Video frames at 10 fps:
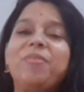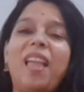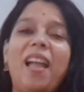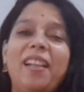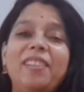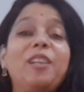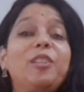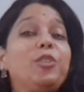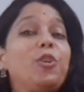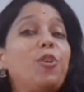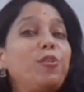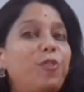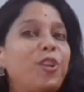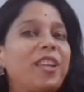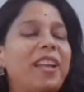and don't
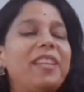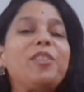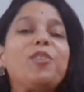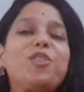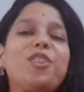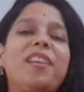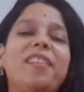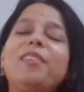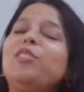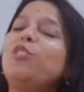forget to share